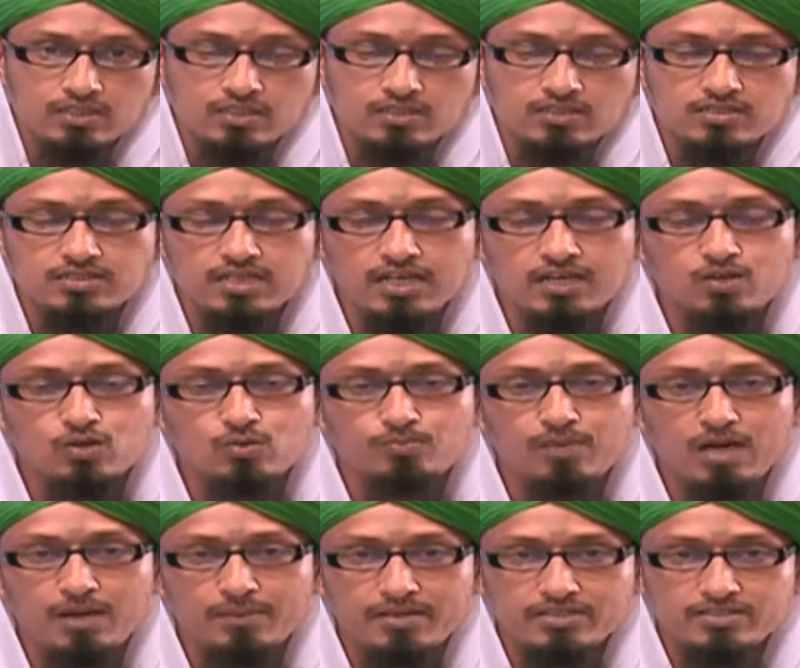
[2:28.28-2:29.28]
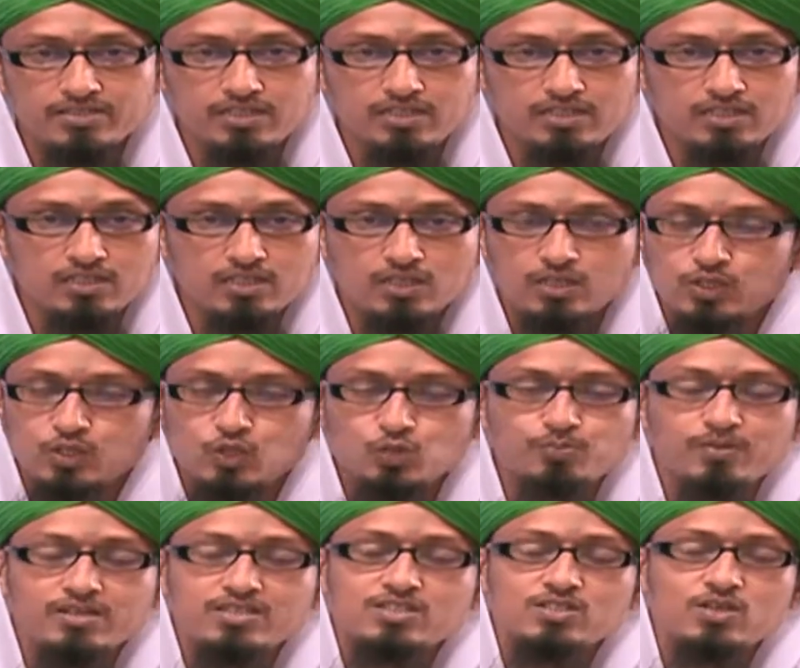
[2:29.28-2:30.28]
said, Babaji, you
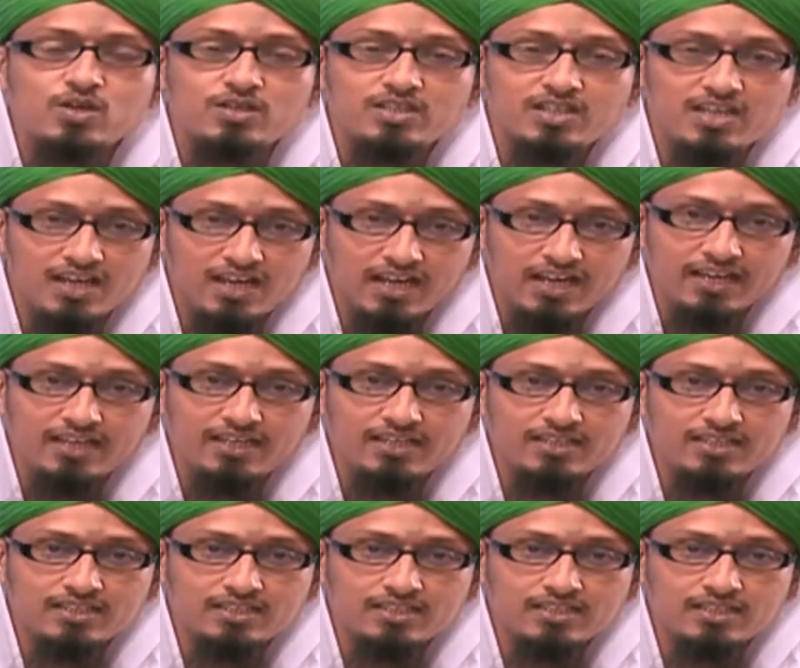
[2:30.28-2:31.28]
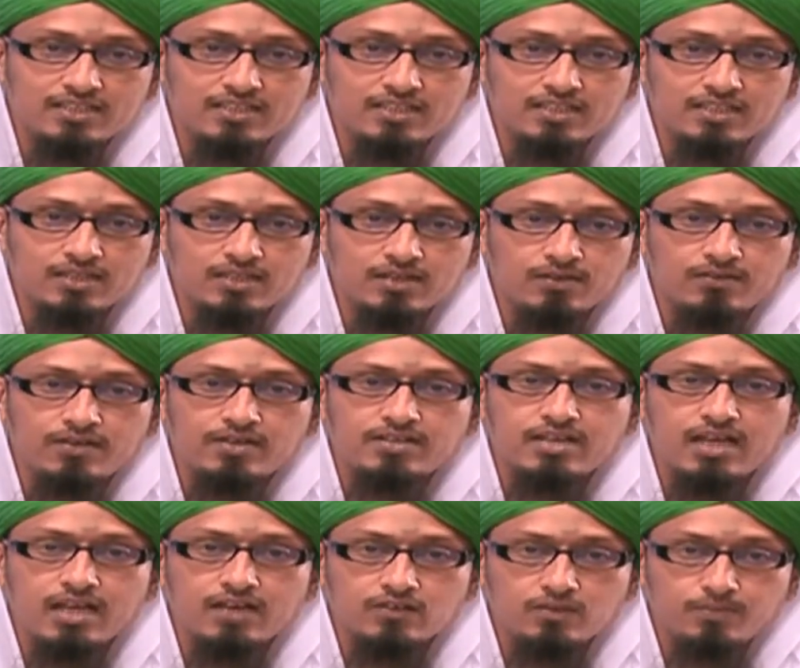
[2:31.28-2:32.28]
must not cry.
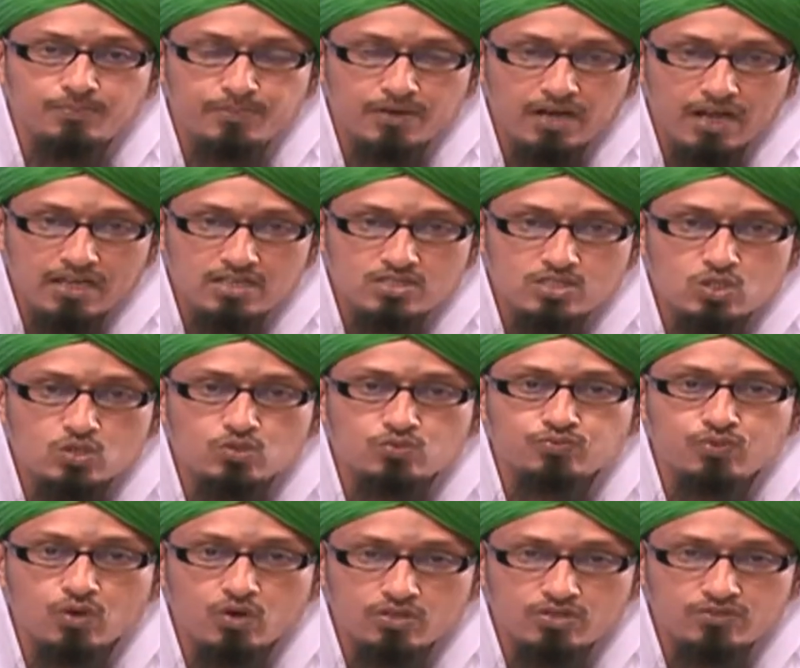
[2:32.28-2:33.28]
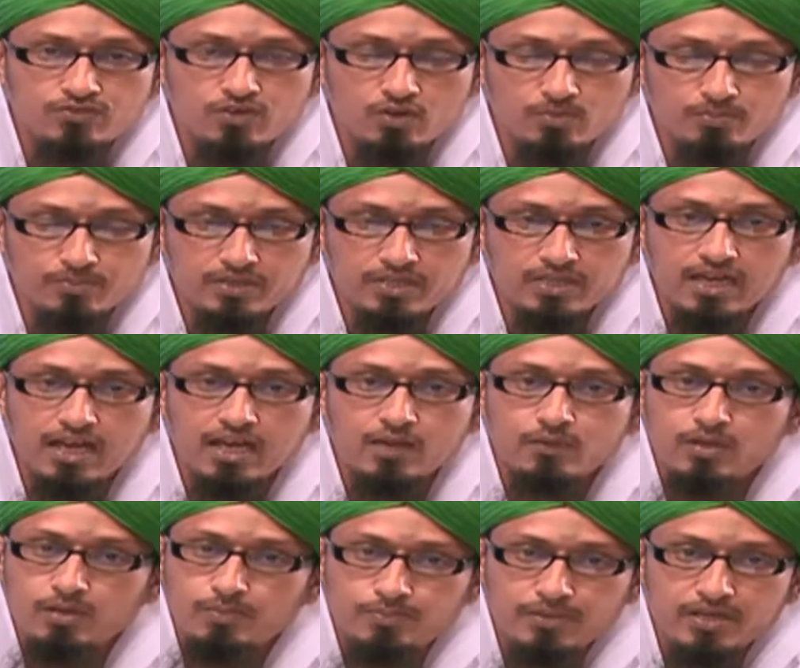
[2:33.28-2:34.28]
Whatever price you want from me, I
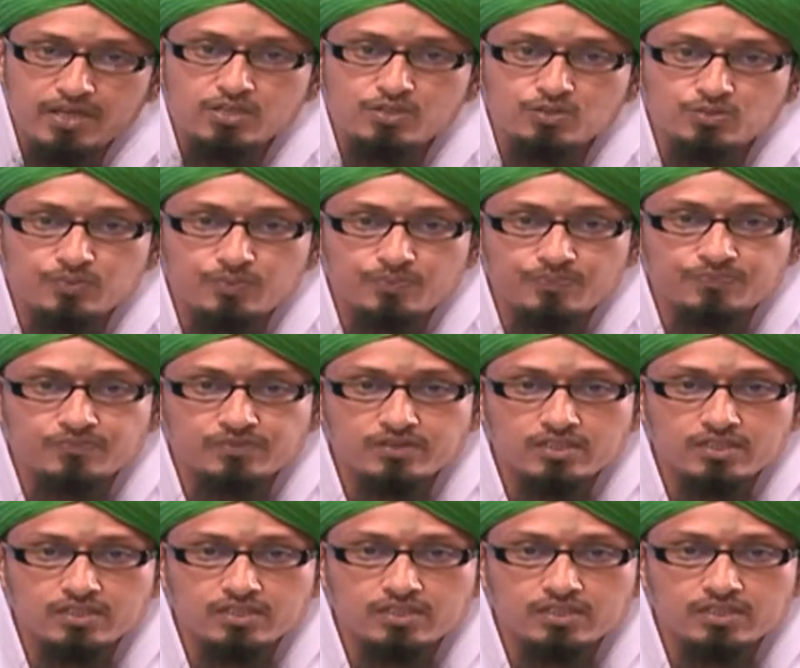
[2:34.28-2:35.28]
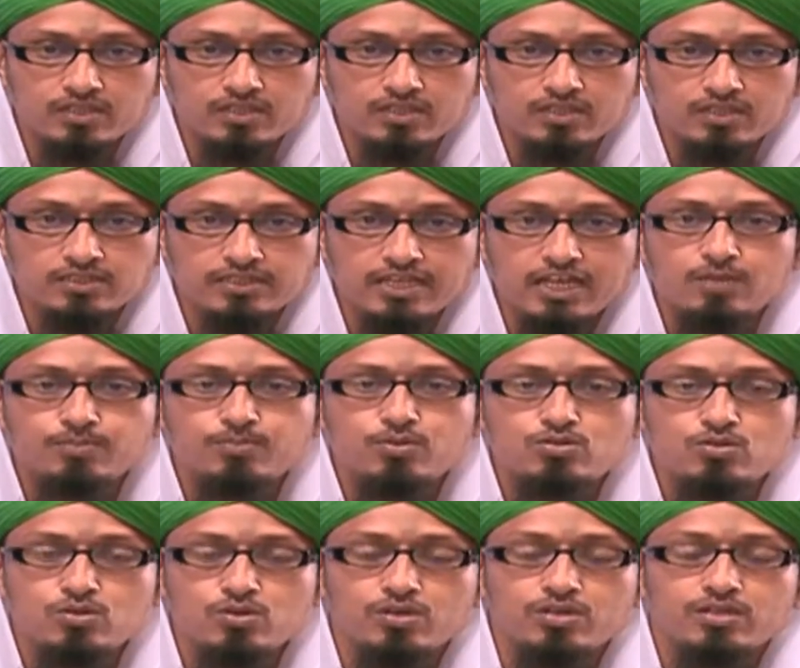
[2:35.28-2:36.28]
will pay you. That
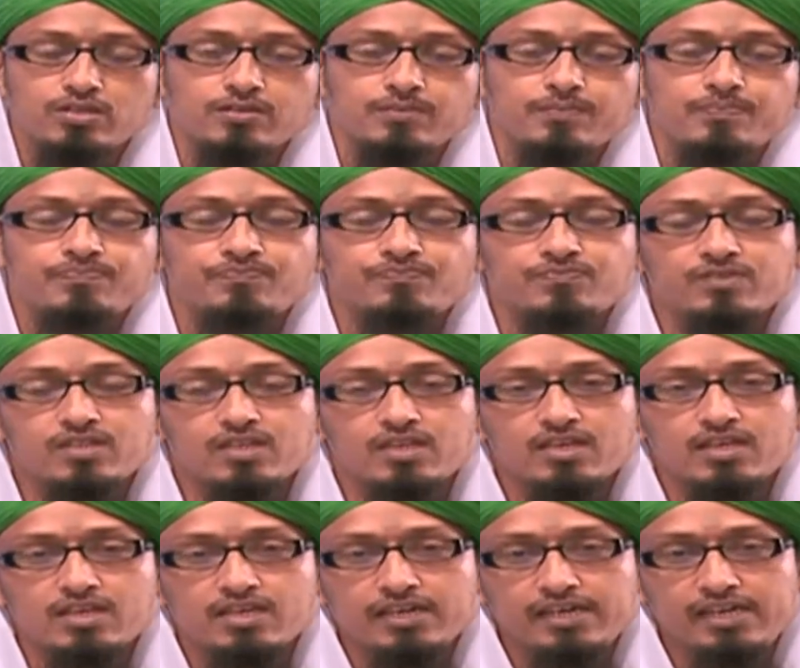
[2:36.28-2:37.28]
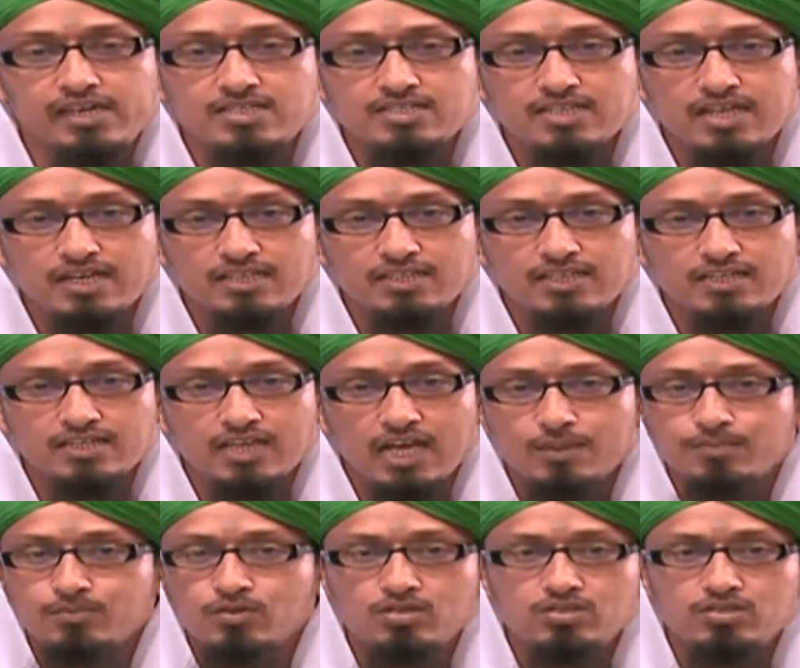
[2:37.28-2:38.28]
Buzurg, he said that
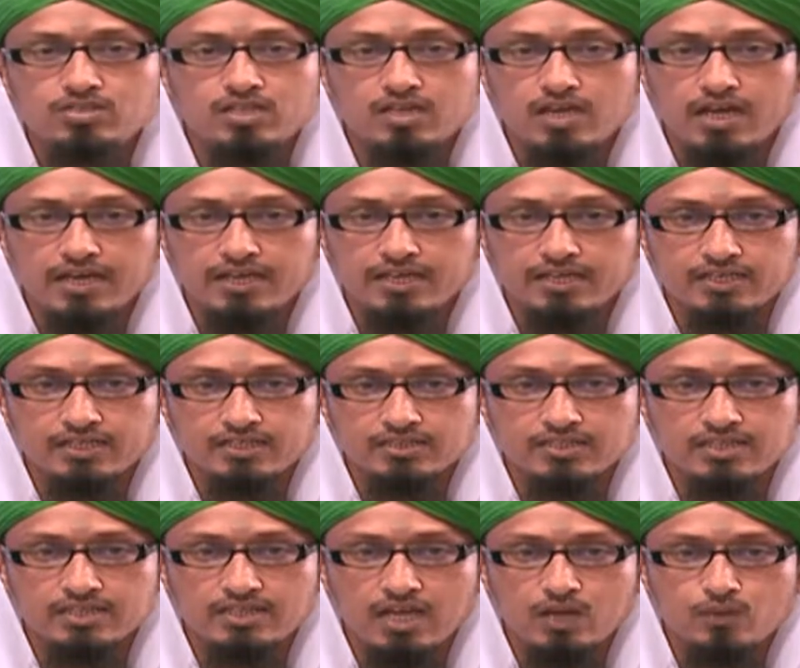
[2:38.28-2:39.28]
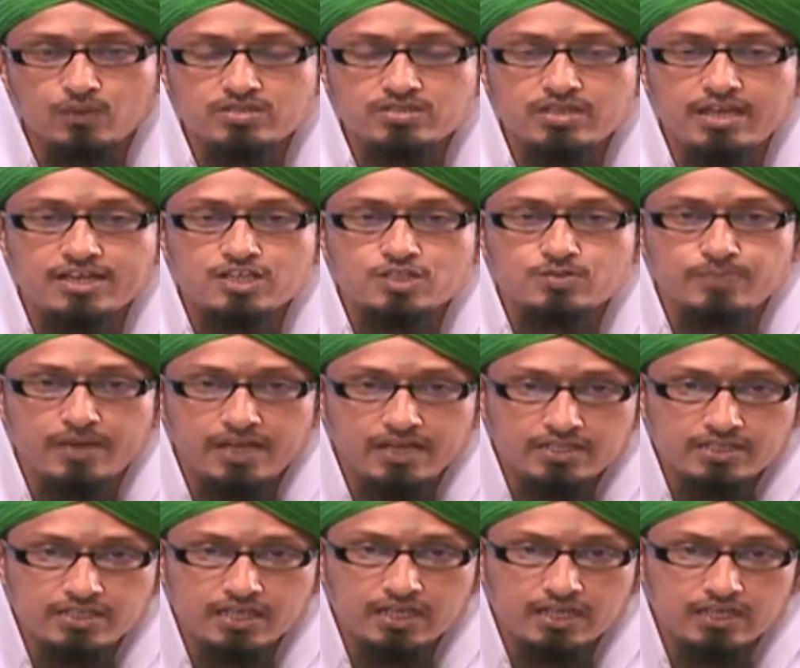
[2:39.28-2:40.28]
I'm not crying that I was
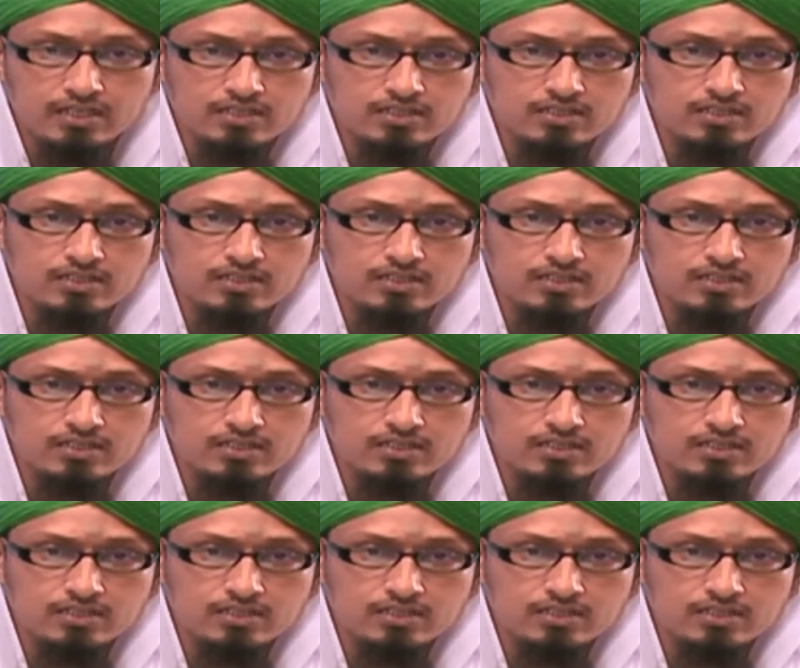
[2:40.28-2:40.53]
expecting